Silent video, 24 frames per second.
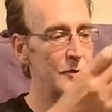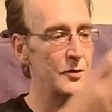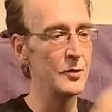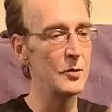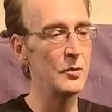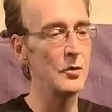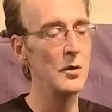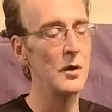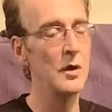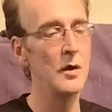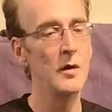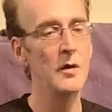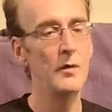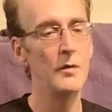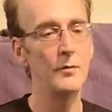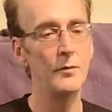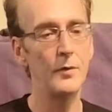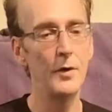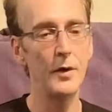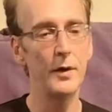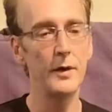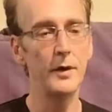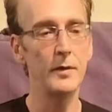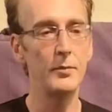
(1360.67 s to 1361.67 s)
so
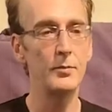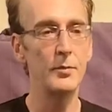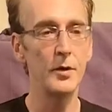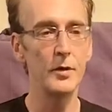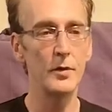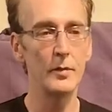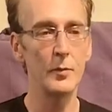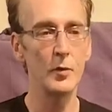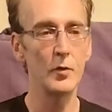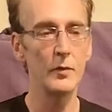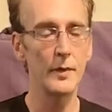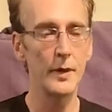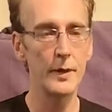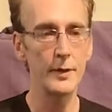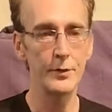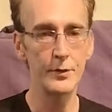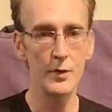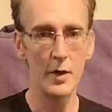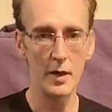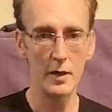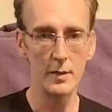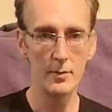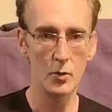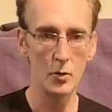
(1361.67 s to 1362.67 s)
very breathable, very
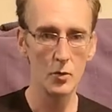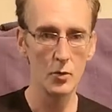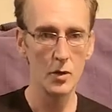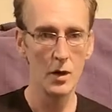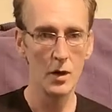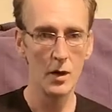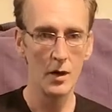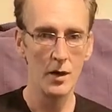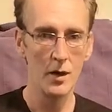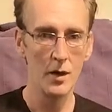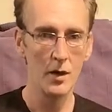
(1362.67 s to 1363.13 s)
dryable,